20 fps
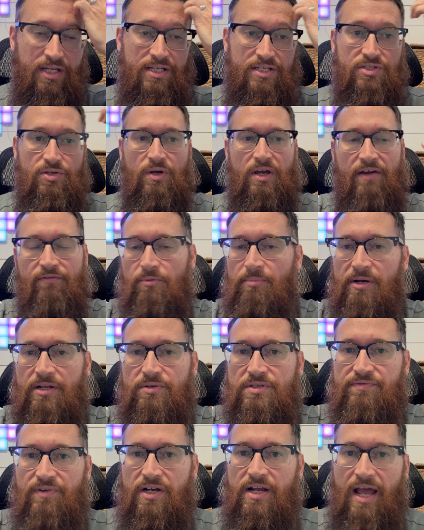And so everybody
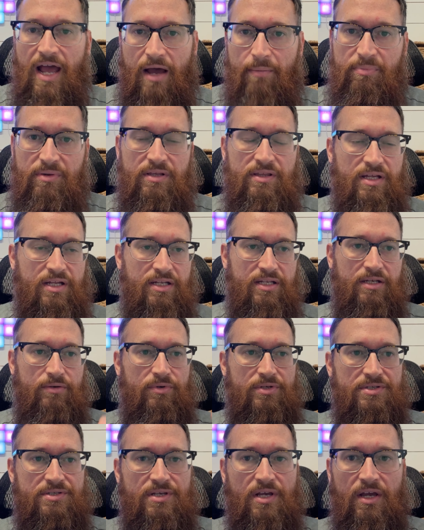was very happy that it
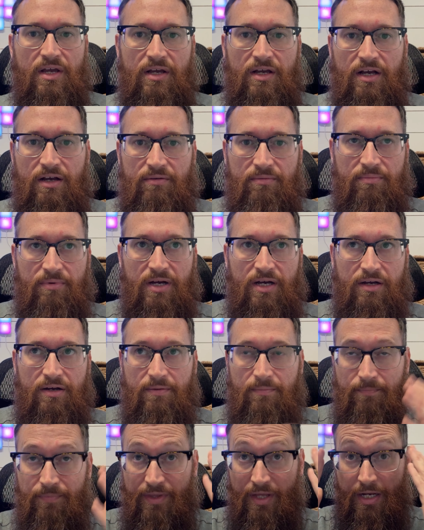was,
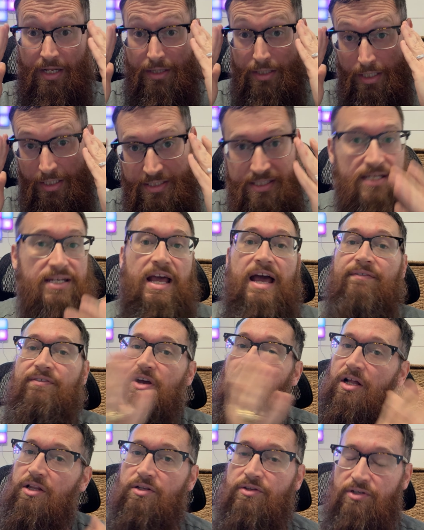and it didn't have color.